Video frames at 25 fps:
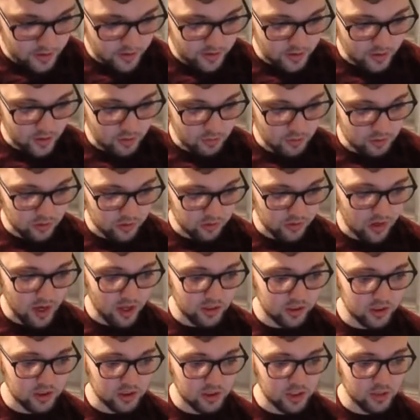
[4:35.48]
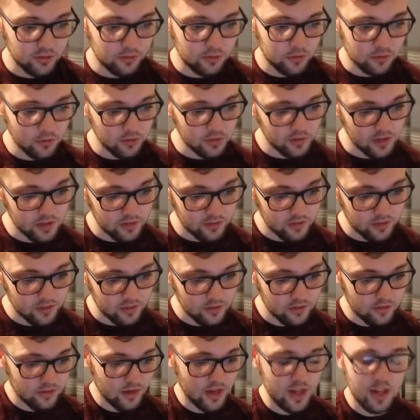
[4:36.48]
It was Alan Lithgow and
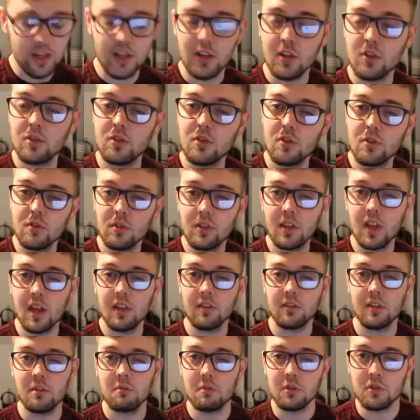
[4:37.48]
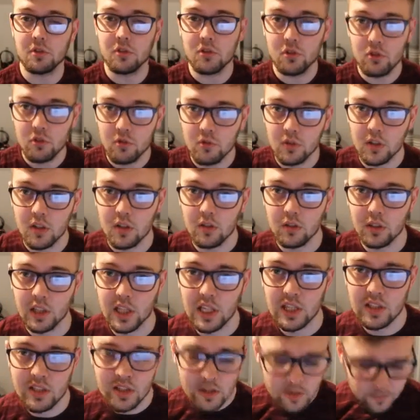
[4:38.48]
Lyndon Dykes who gave them a 2-0
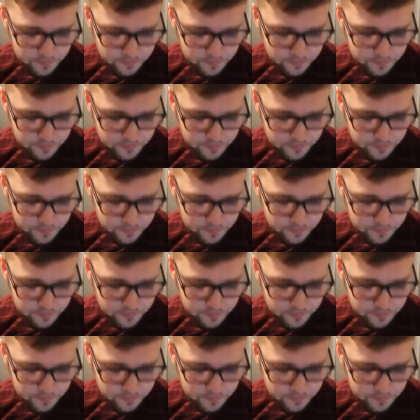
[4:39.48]
lead